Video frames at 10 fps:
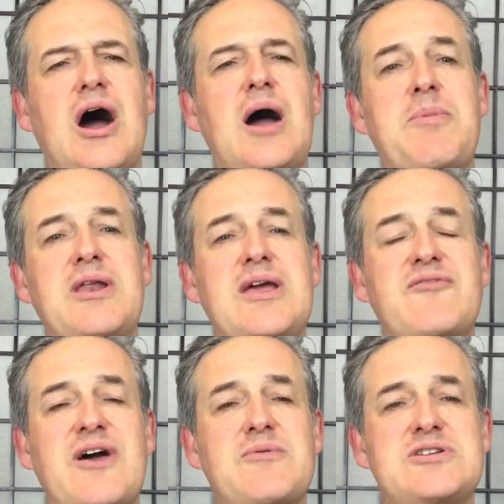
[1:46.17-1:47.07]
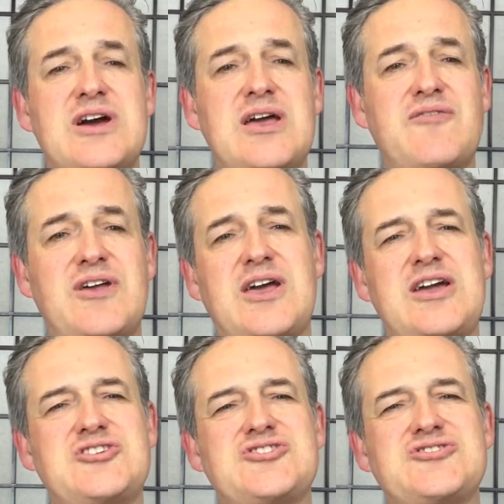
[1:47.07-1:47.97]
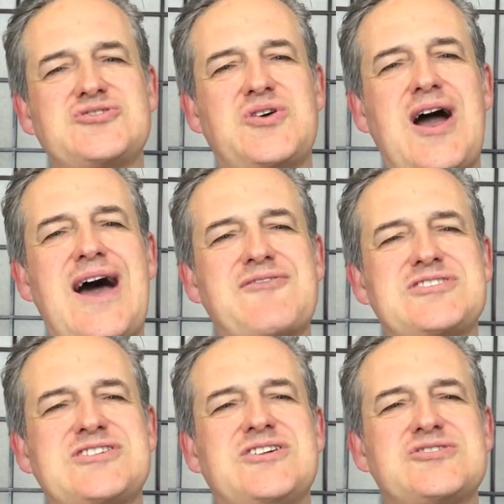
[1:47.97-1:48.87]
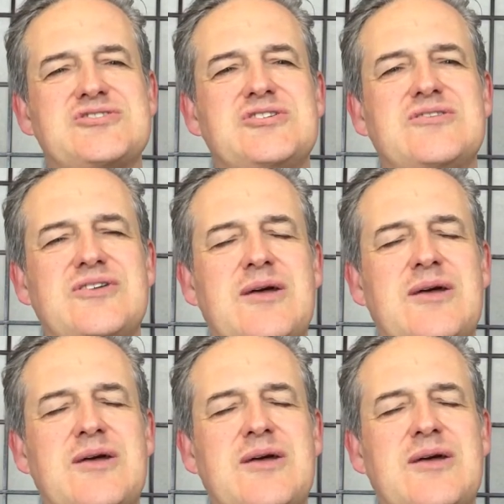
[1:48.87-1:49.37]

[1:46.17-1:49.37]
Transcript: I believe they were deifications or avatars of.